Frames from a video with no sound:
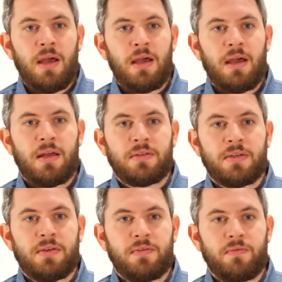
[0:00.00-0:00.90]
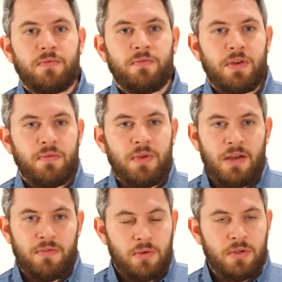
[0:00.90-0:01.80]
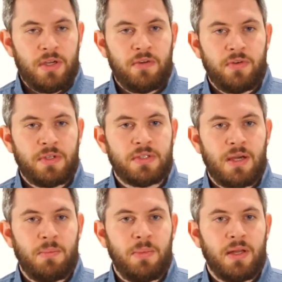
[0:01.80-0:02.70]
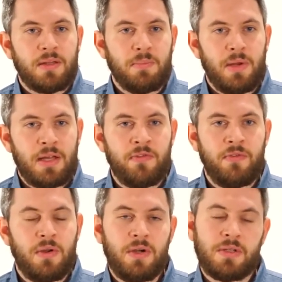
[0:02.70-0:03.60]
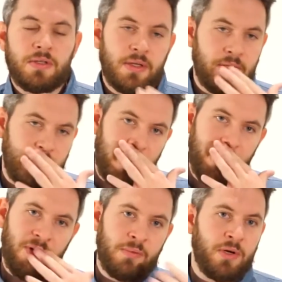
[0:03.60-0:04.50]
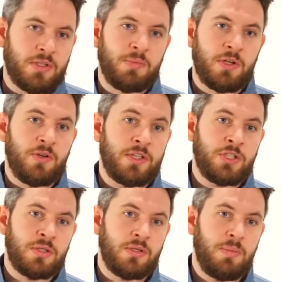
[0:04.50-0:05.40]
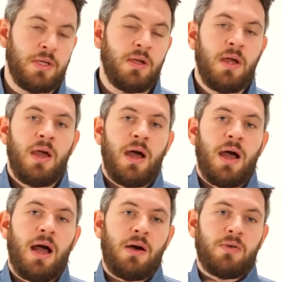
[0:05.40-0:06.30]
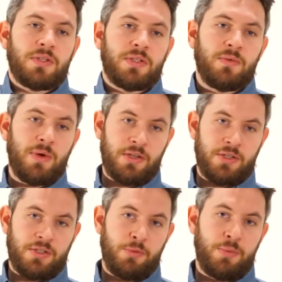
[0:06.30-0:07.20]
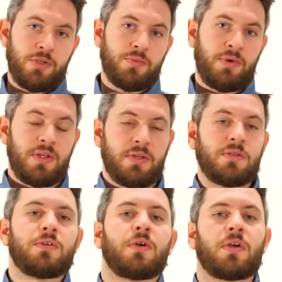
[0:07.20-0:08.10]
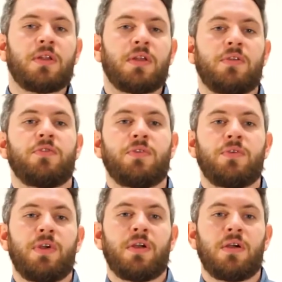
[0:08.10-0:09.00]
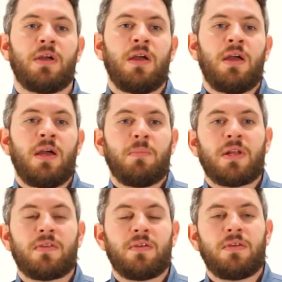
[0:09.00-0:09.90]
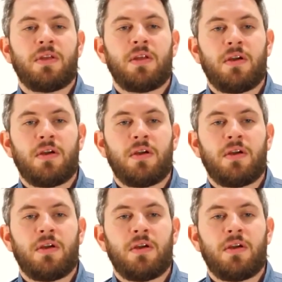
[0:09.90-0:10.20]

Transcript: and when we have a look here, for example, at the blood flow, it could one possible question could be, how is the value distribution within the circle that we drew here? But they